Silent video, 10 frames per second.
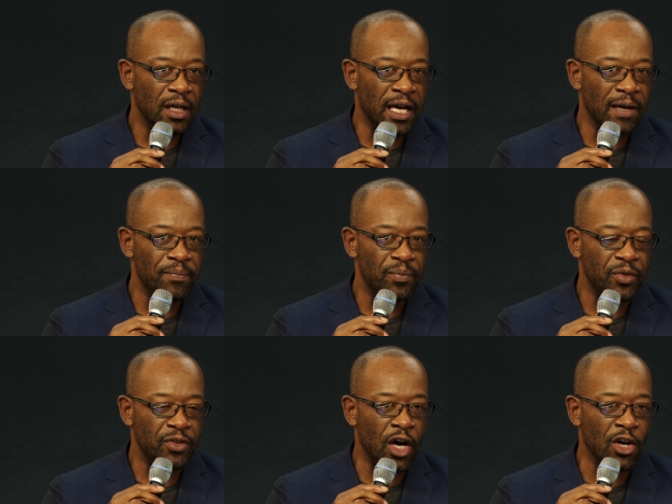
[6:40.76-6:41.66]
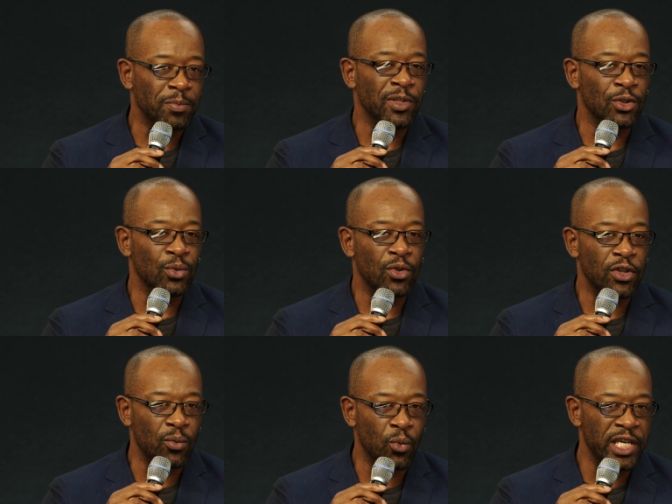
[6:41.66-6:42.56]
um, the hospital
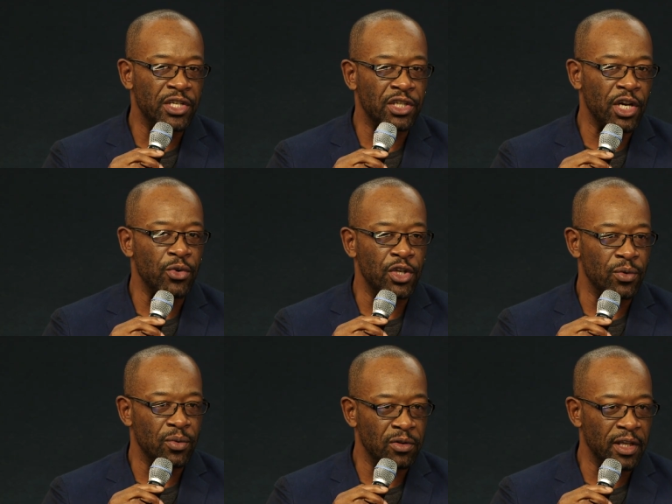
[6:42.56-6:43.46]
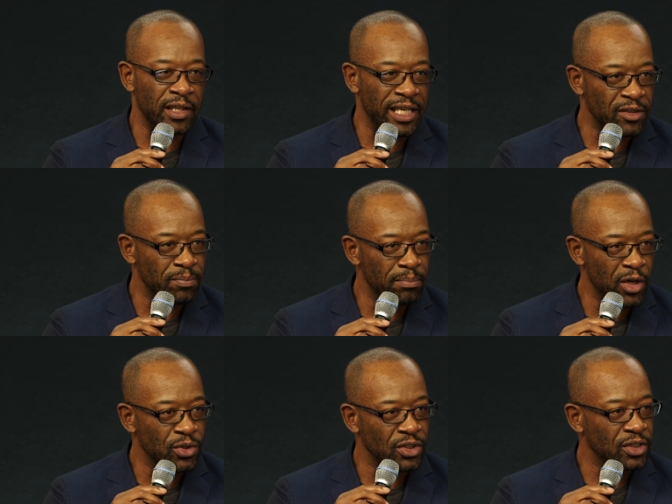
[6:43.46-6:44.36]
that we show you that is
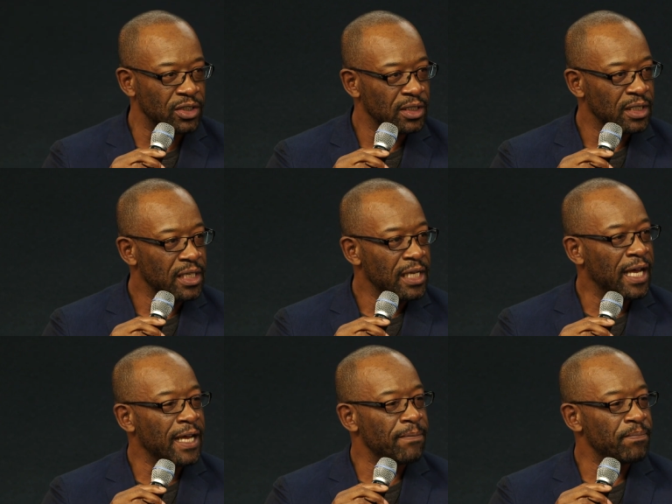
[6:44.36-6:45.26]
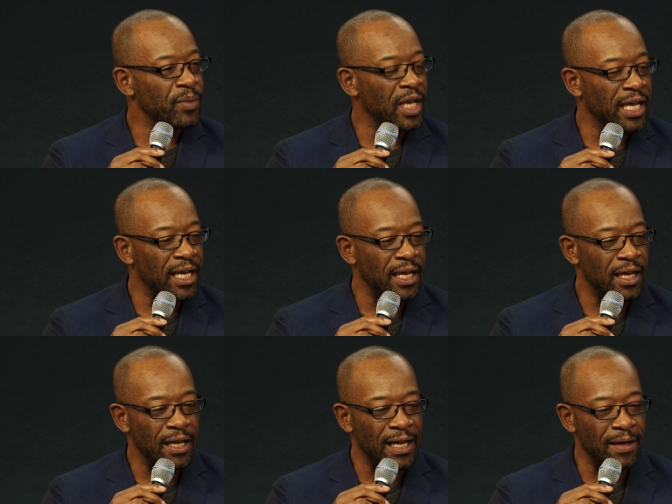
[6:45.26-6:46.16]
most um,
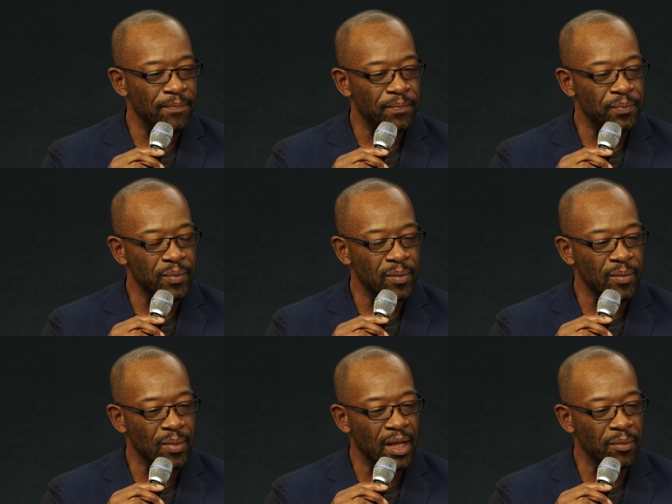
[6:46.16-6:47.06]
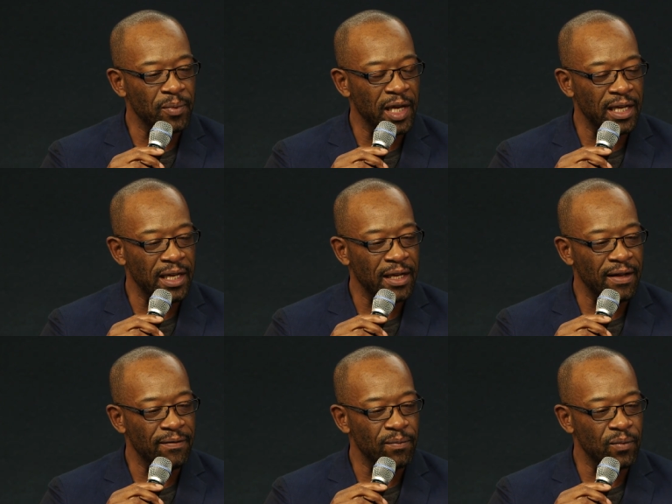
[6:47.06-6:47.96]
uh, um,
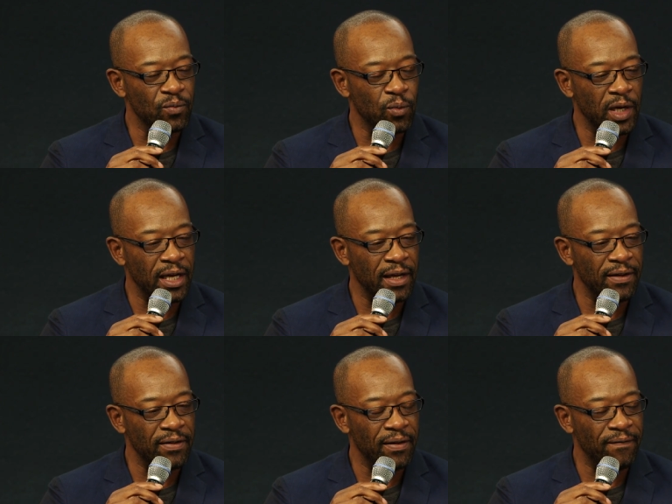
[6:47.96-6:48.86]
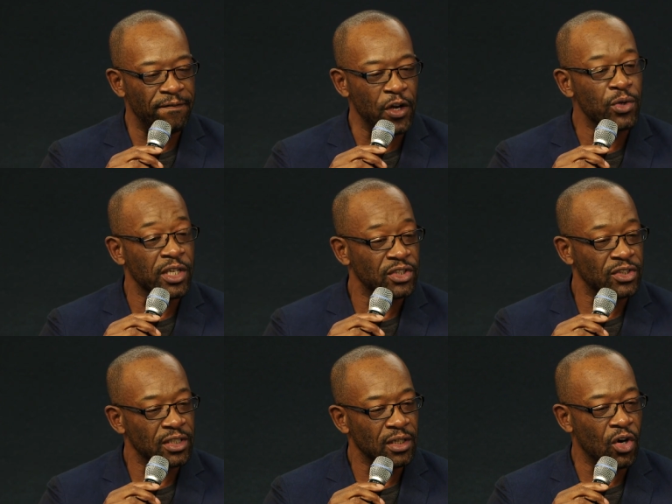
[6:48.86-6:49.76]
uh, uh,
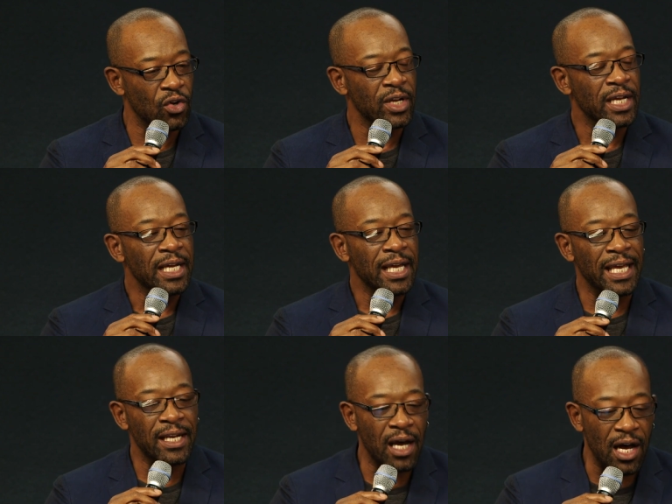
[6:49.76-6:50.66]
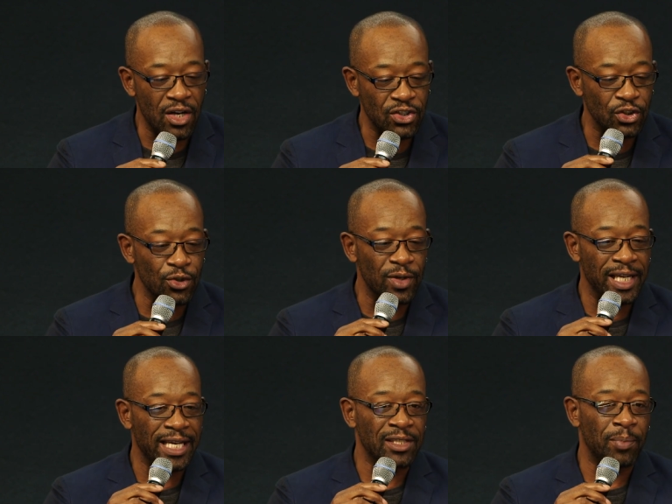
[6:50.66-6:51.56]
focused on in our story
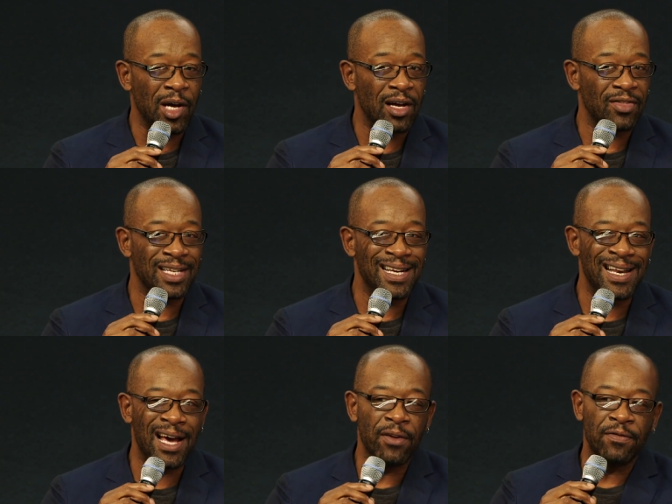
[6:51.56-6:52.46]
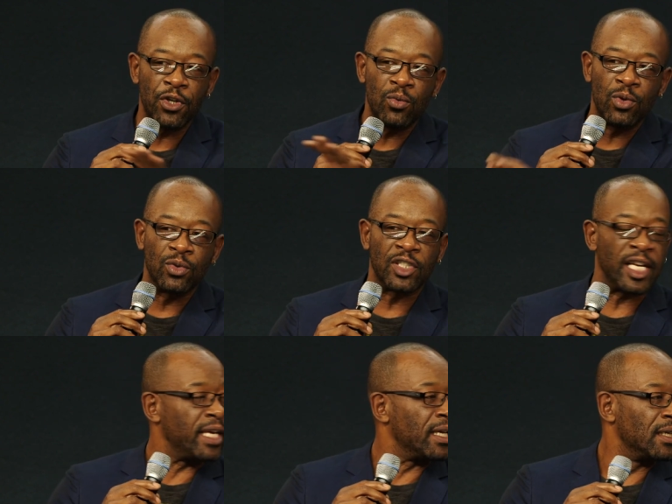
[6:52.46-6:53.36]
is a part that none of you will
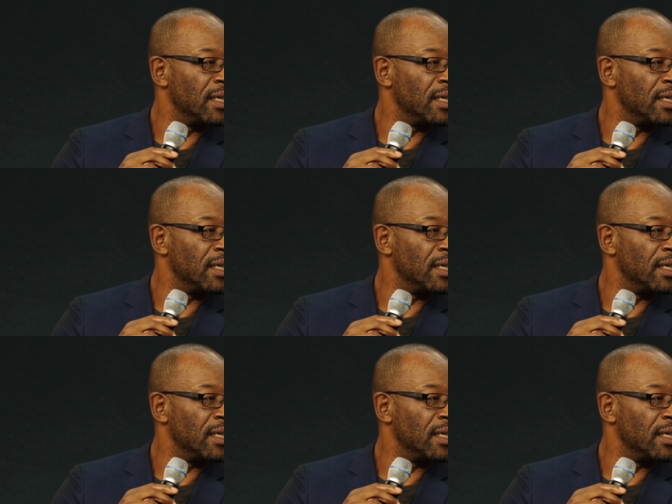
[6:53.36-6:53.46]
see.